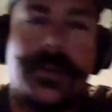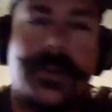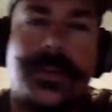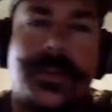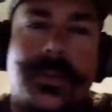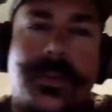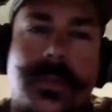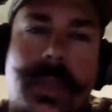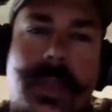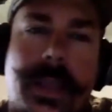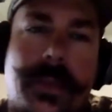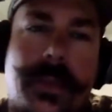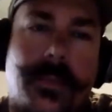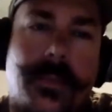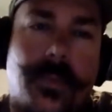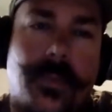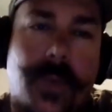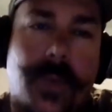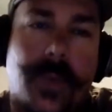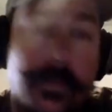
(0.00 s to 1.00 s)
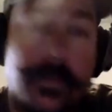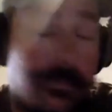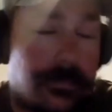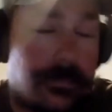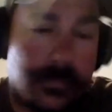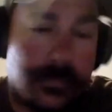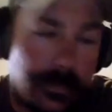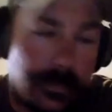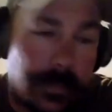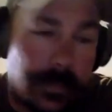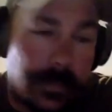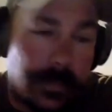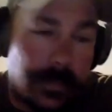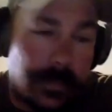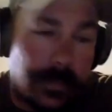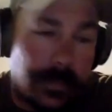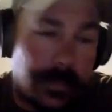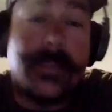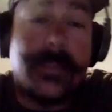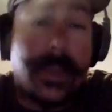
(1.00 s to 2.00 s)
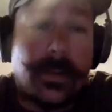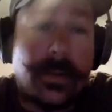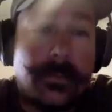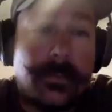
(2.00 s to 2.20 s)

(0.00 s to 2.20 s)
to like whitetail,